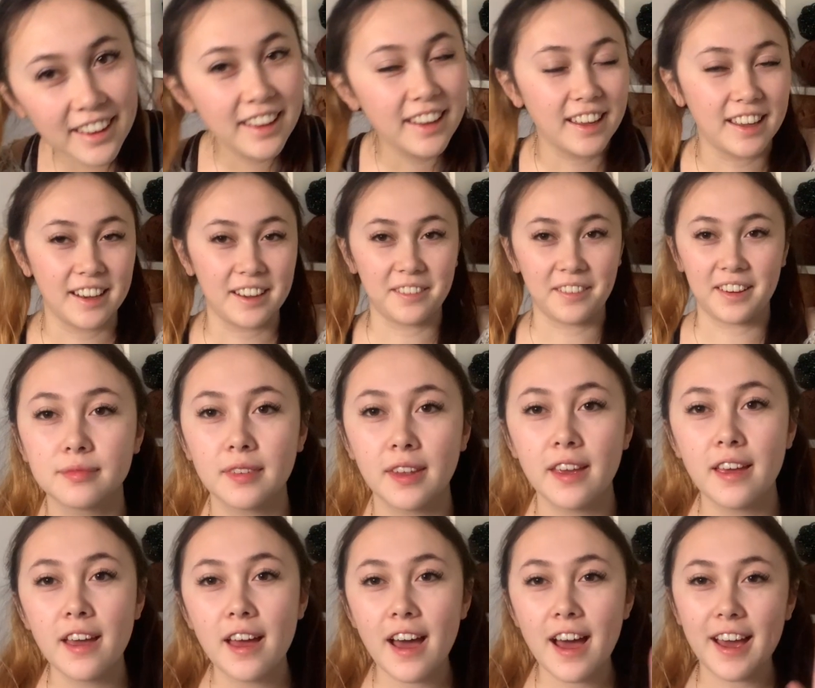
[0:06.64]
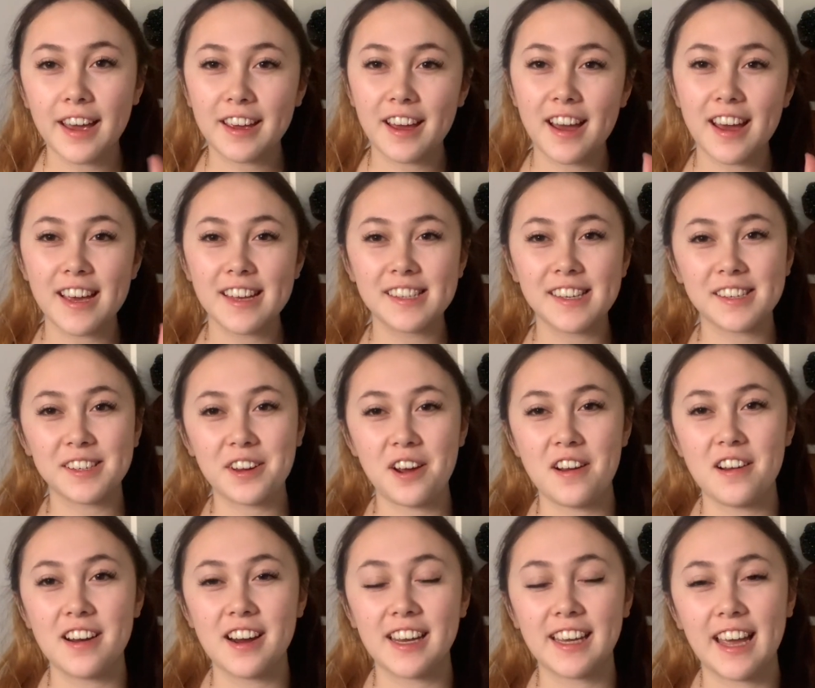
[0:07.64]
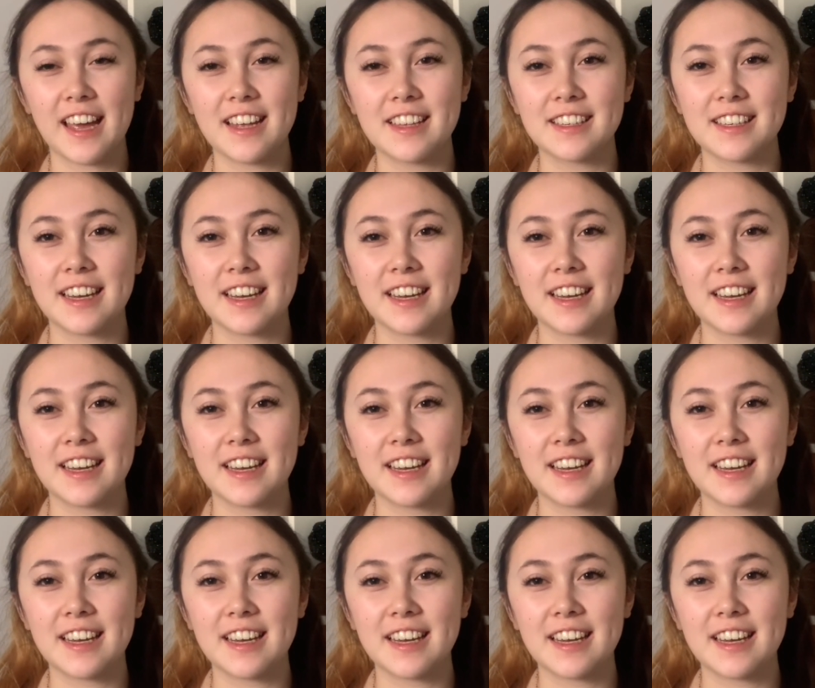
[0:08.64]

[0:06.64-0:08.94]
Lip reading: Anyway. Hi guys, it's Cara again.